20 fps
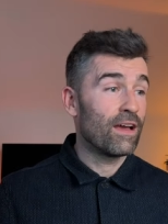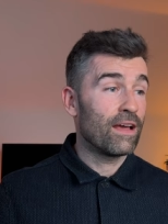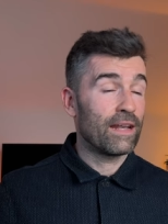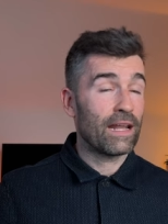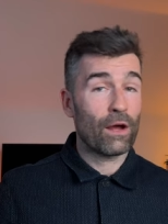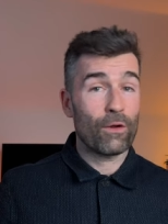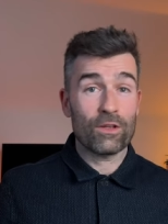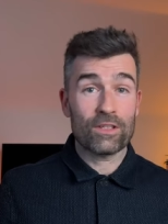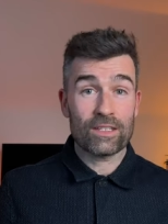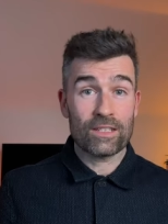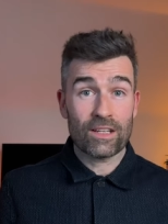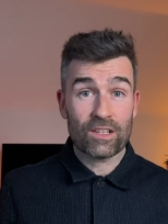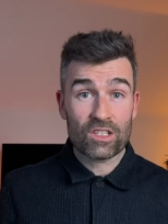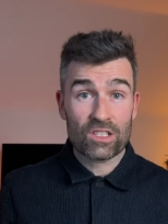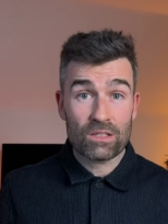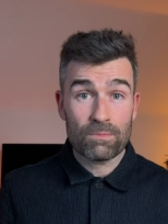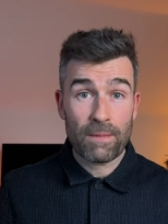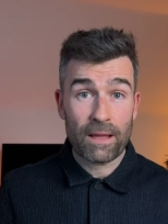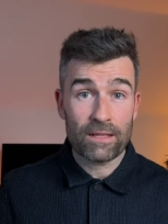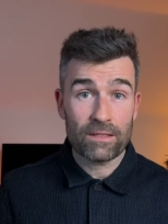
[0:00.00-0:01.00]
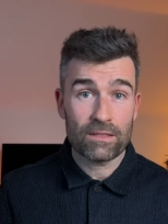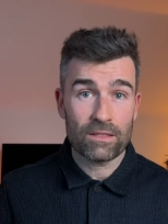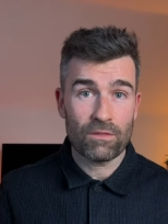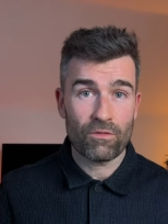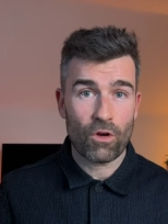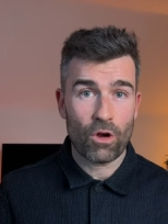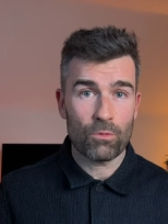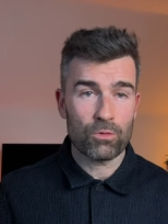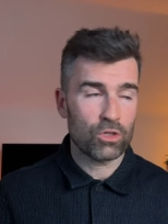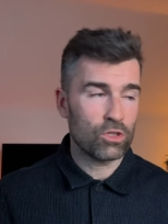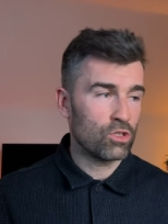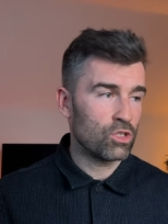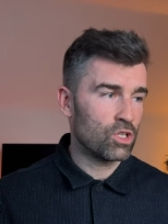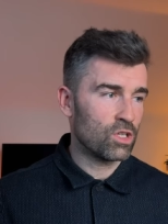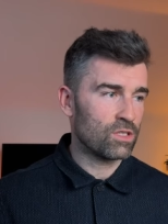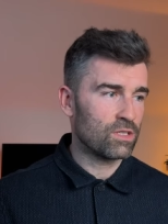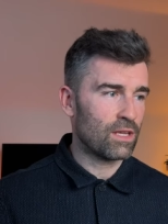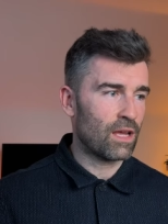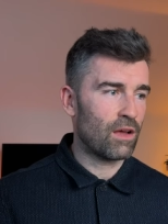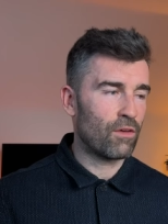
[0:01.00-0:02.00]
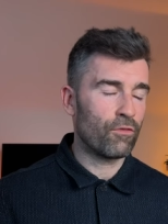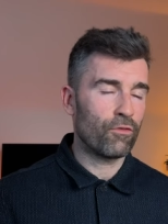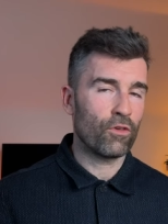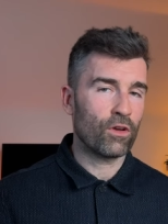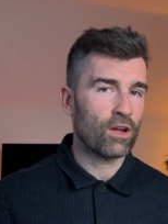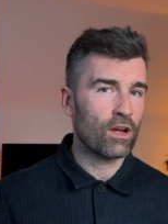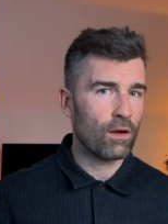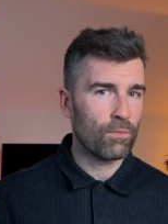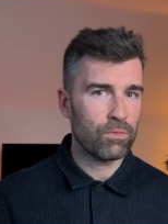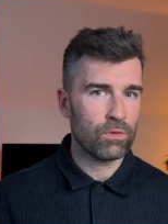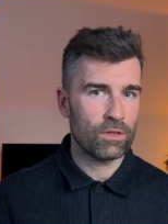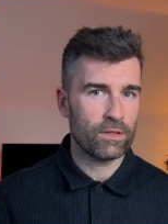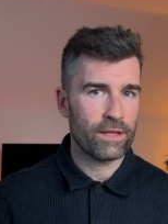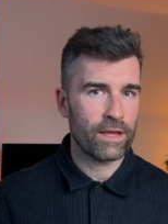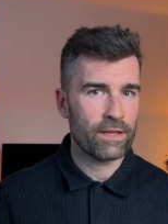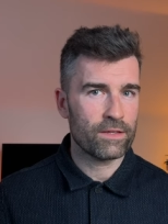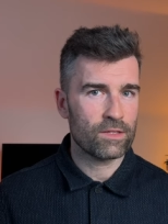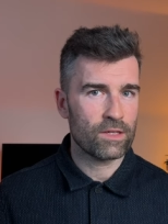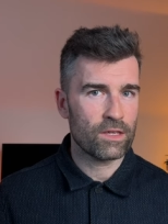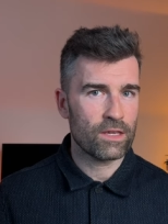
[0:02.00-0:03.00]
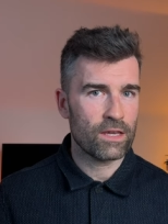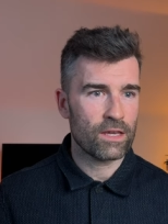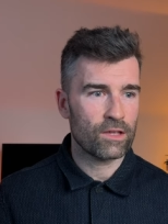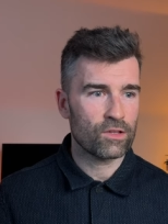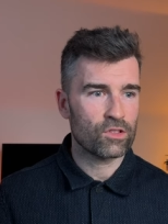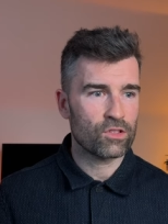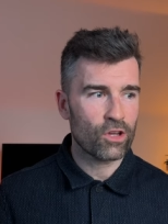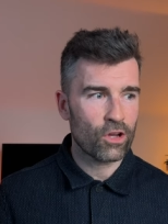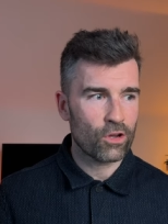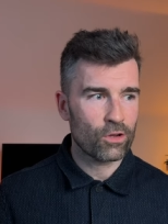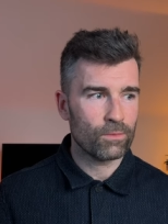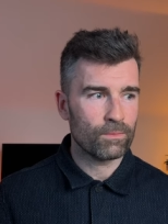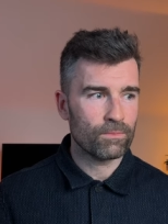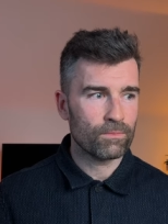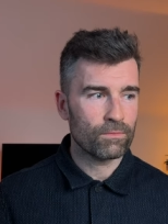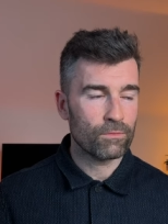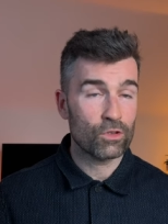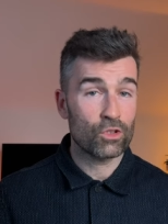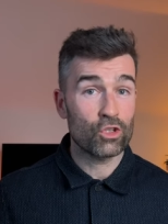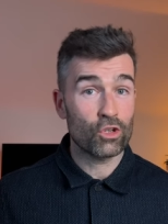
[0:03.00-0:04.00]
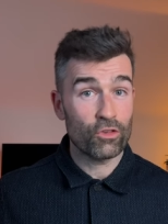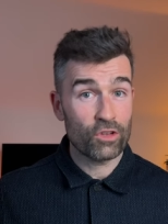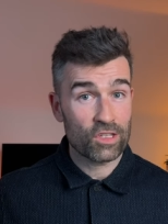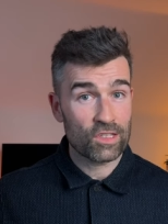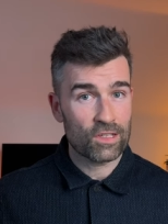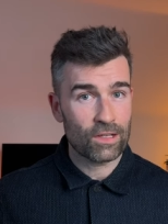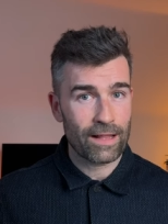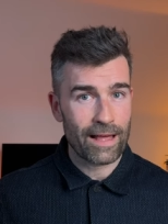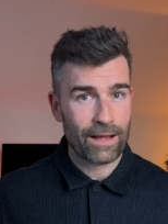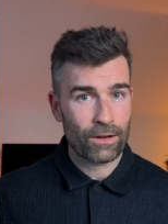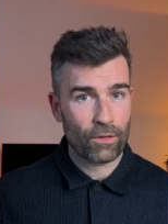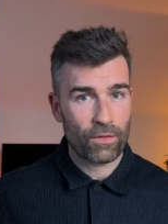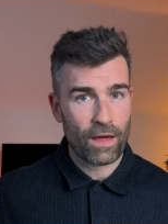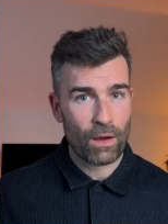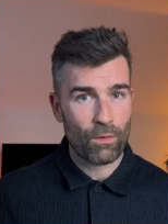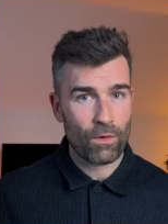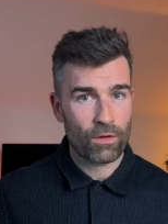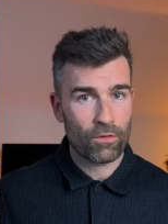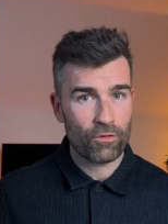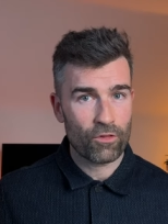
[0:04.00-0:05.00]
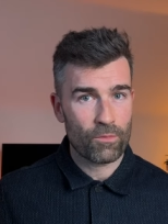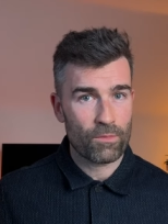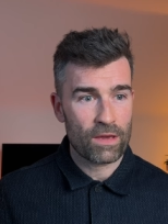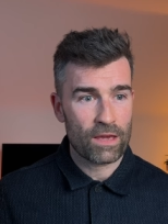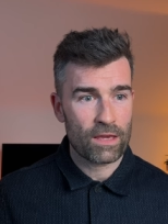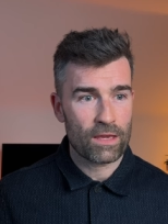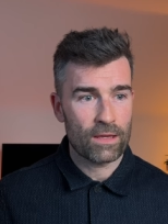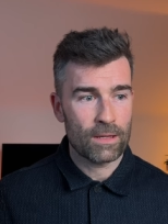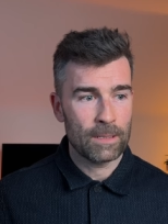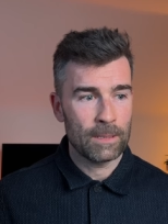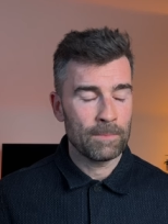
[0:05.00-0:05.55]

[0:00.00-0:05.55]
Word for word: Now it's an expensive option just to have for a couple of days a year. So the jury's still out on that one for me.